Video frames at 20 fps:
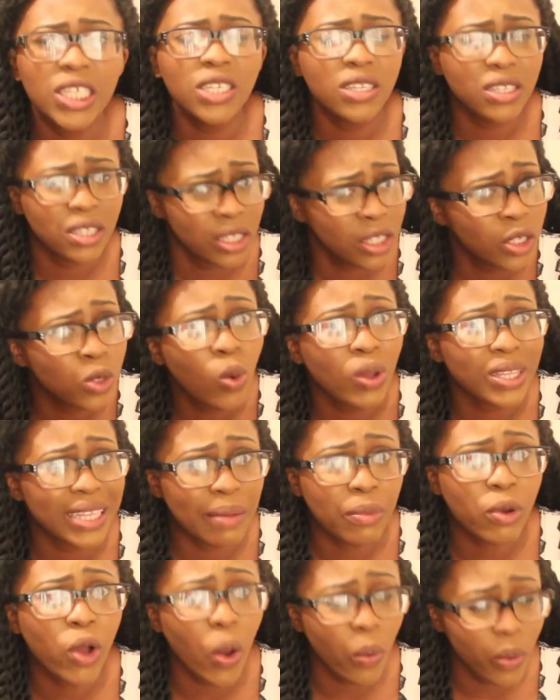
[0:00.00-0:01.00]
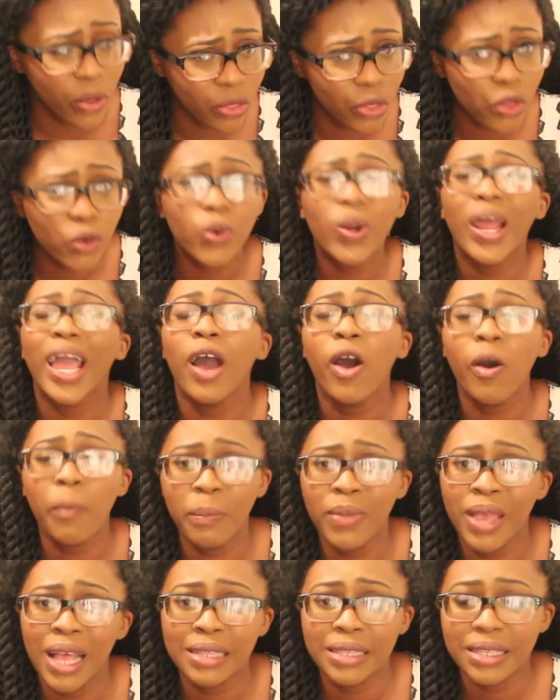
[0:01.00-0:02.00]
Jesus, this is what I'm going through,
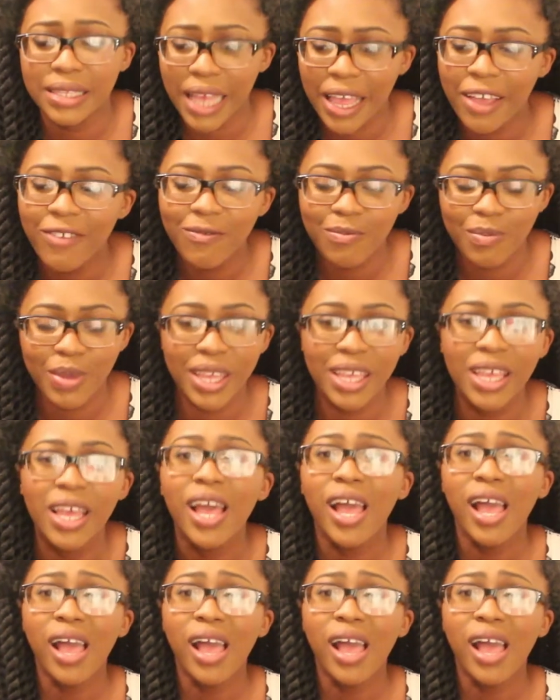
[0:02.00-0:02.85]
help me and save me.